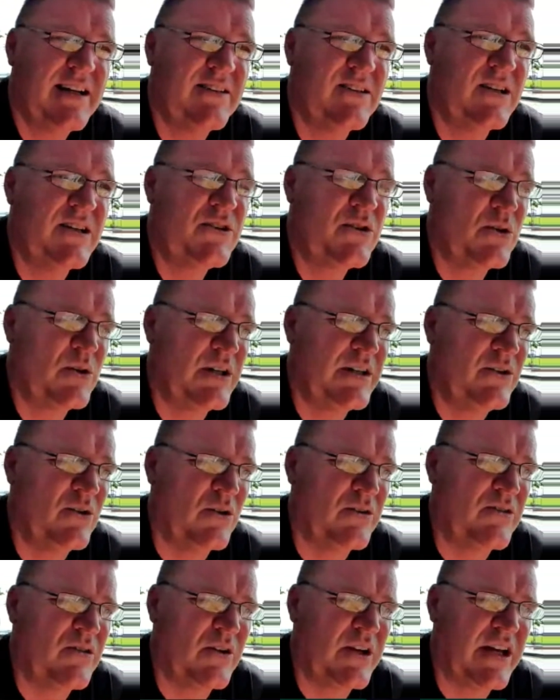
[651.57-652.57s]
And I try
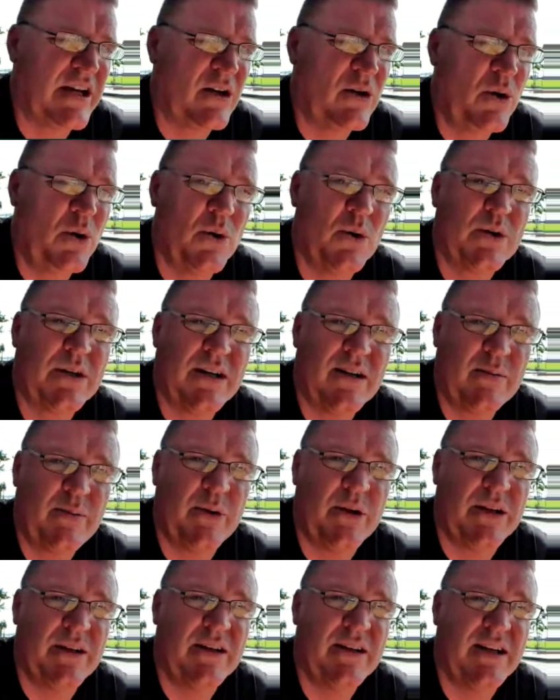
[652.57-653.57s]
not to get caught up
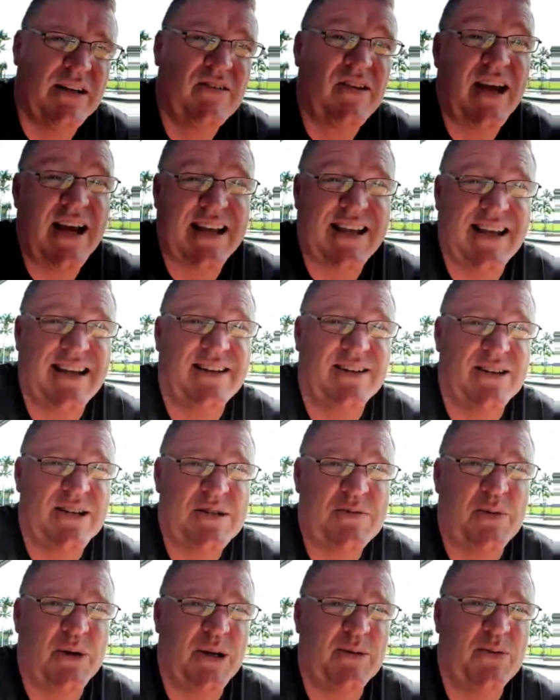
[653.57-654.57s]
in attacking
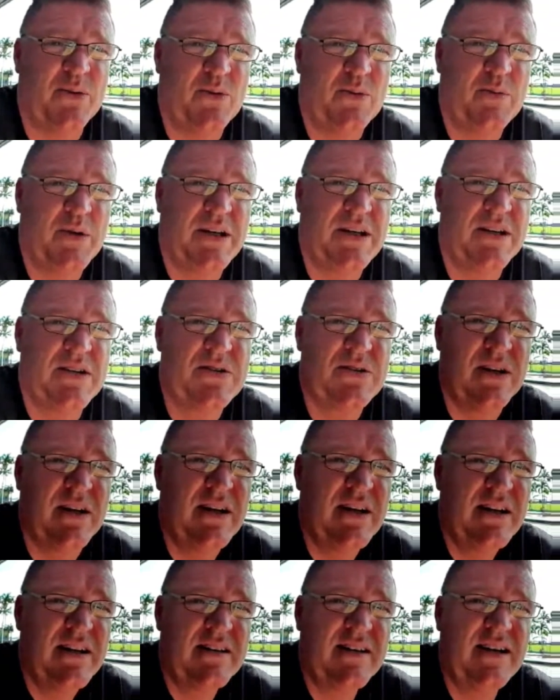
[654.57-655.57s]
these people because
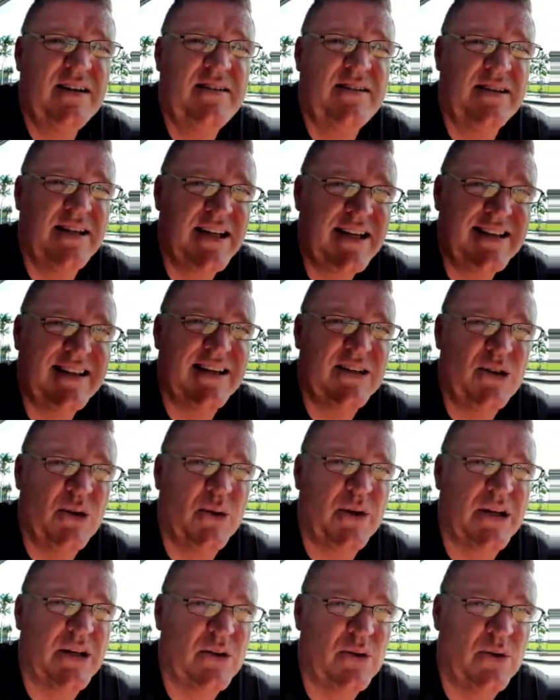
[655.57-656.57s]
they think they're
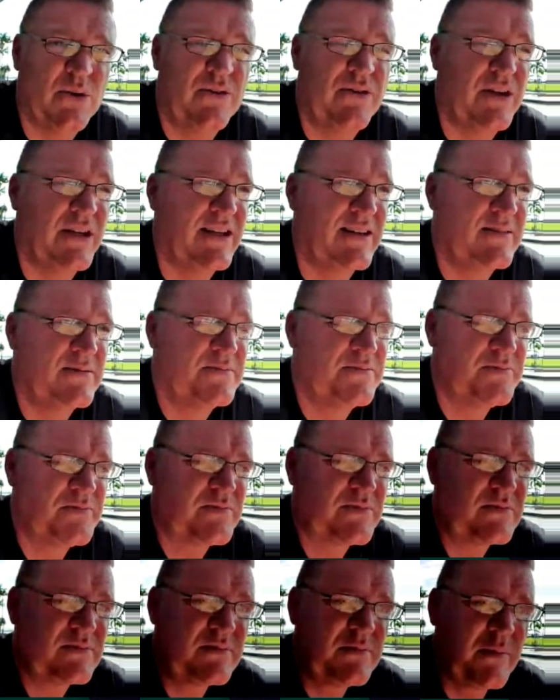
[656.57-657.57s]
doing a good thing.
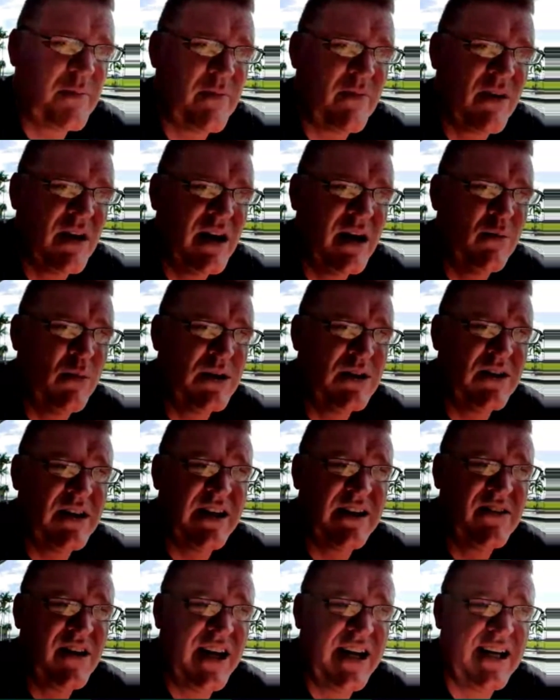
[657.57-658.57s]
And when
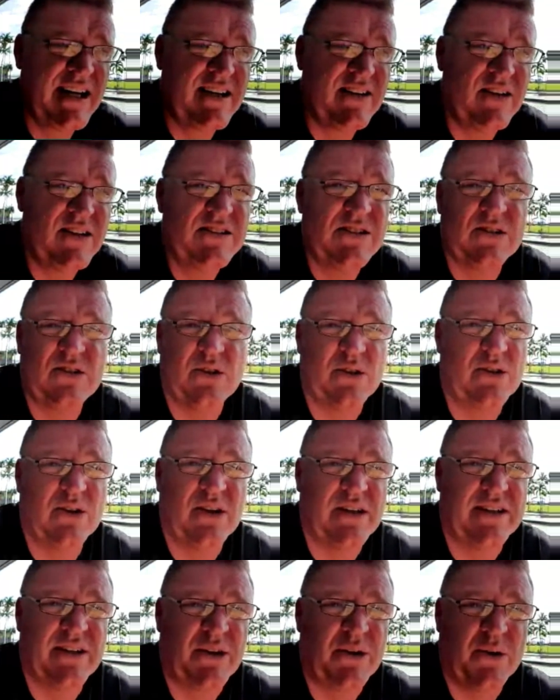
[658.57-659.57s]
I attack, I just look
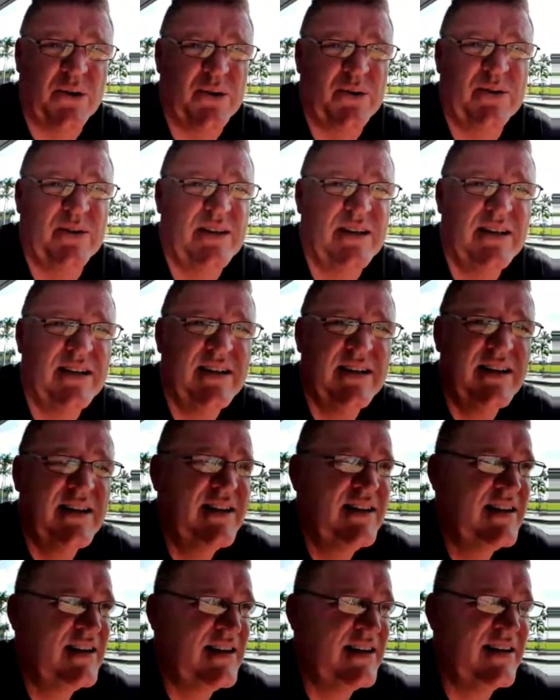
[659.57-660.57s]
like the goon.
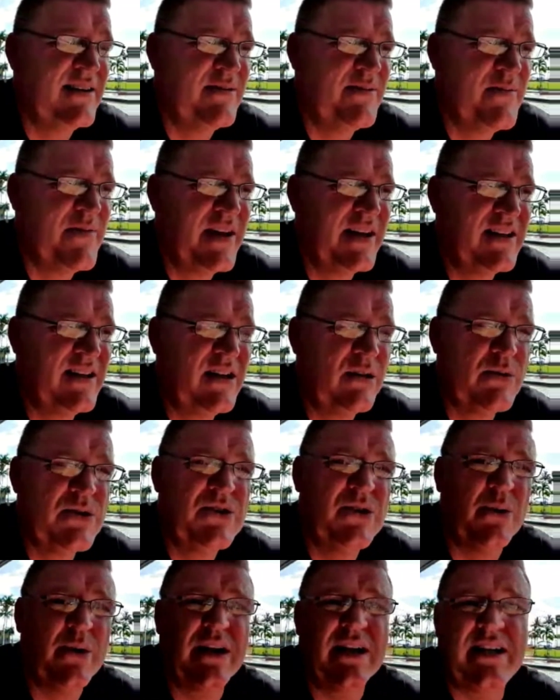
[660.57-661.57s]
I was
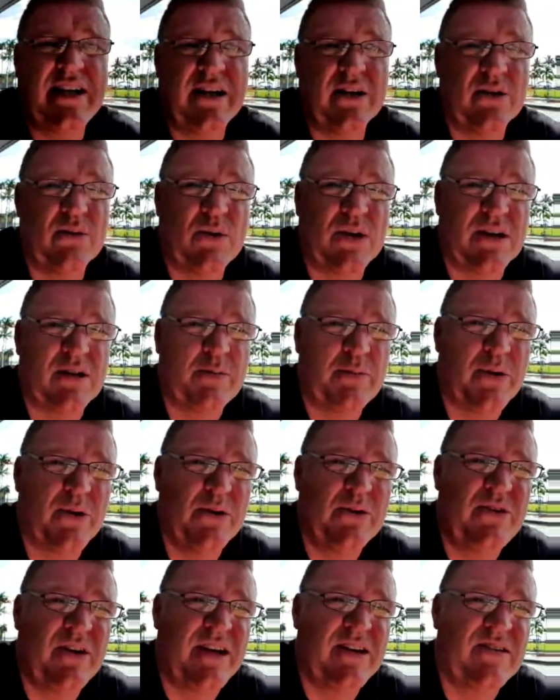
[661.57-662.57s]
doing it here at one of the
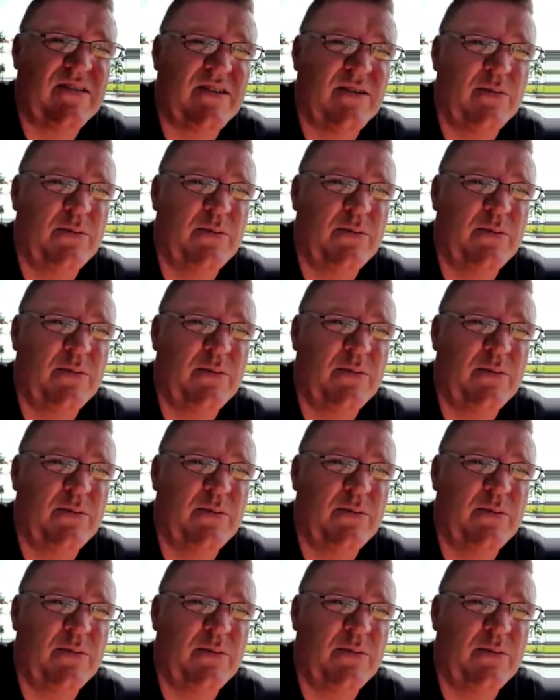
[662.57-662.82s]
protests.